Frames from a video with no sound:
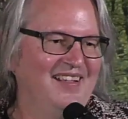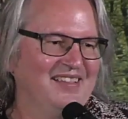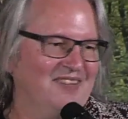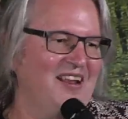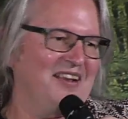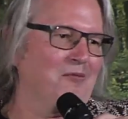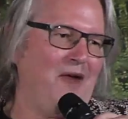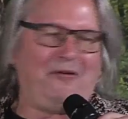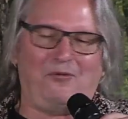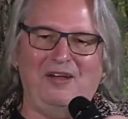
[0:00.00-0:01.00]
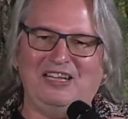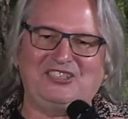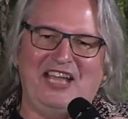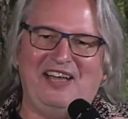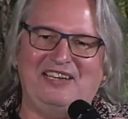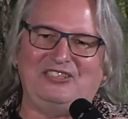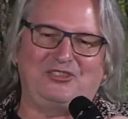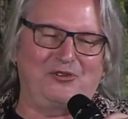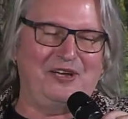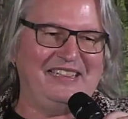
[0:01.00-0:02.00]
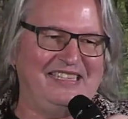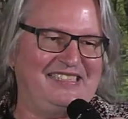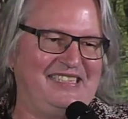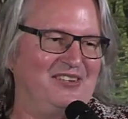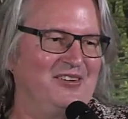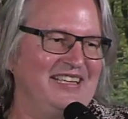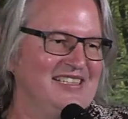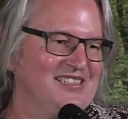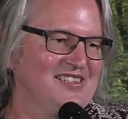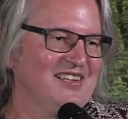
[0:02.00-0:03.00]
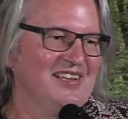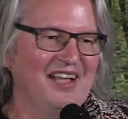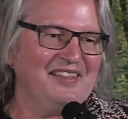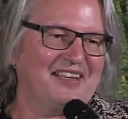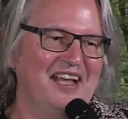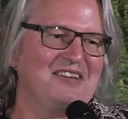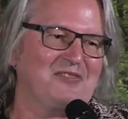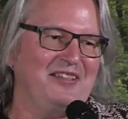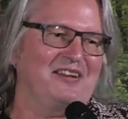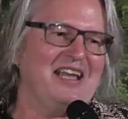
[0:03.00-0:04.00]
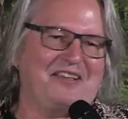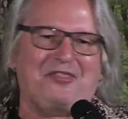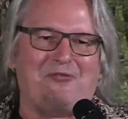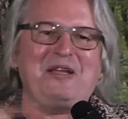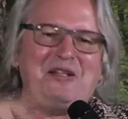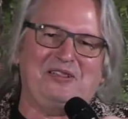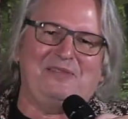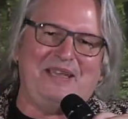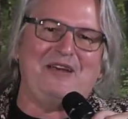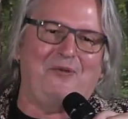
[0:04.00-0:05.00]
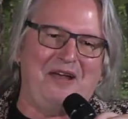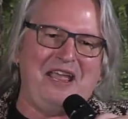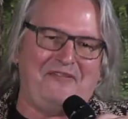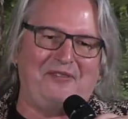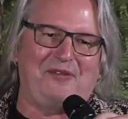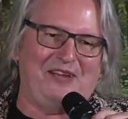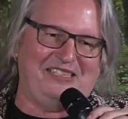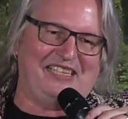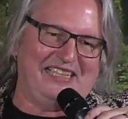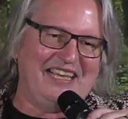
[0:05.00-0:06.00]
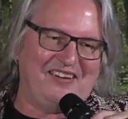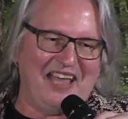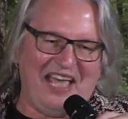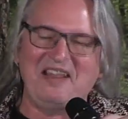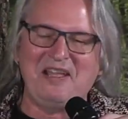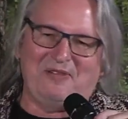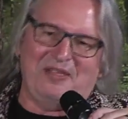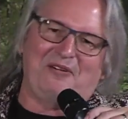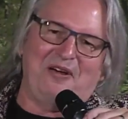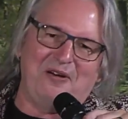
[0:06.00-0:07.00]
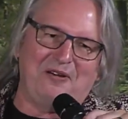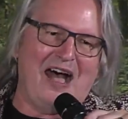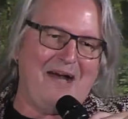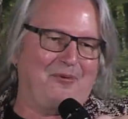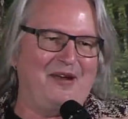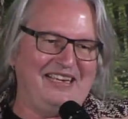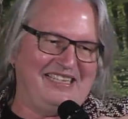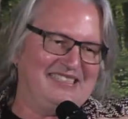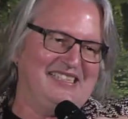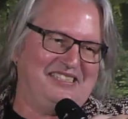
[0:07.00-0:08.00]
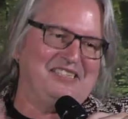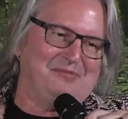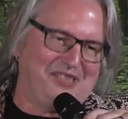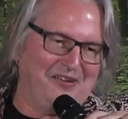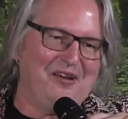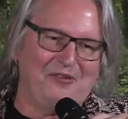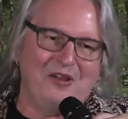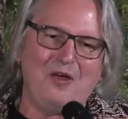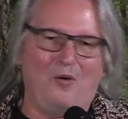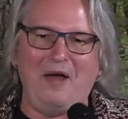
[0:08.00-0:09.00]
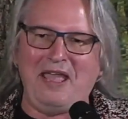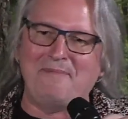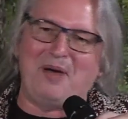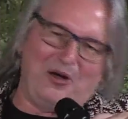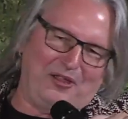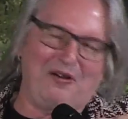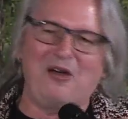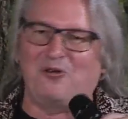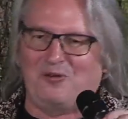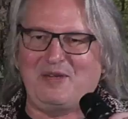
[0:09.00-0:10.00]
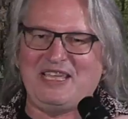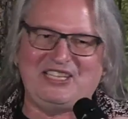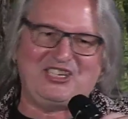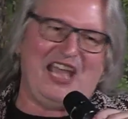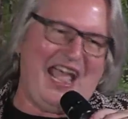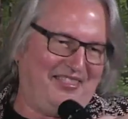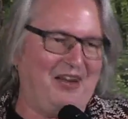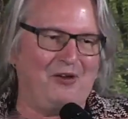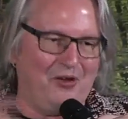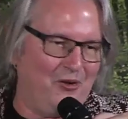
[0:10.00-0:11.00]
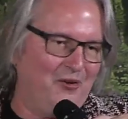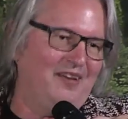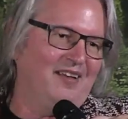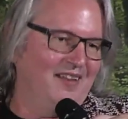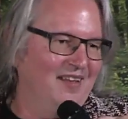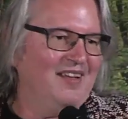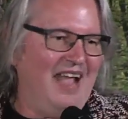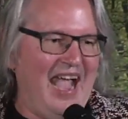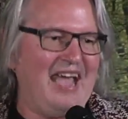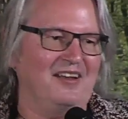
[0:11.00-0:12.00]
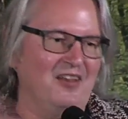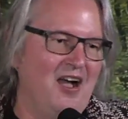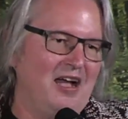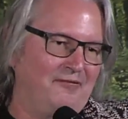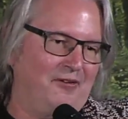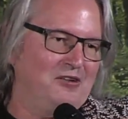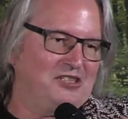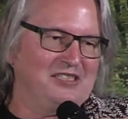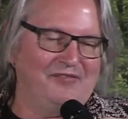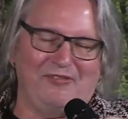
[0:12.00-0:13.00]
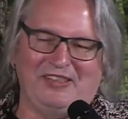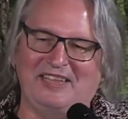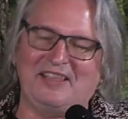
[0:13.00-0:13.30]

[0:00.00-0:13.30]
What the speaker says: They don't want to like rush out and join the Syrians. On the contrary, they're like thrilled to be away from the rest of the internet with their own operating systems, their own Weibo, their own WeChat, their own analog versions of everything.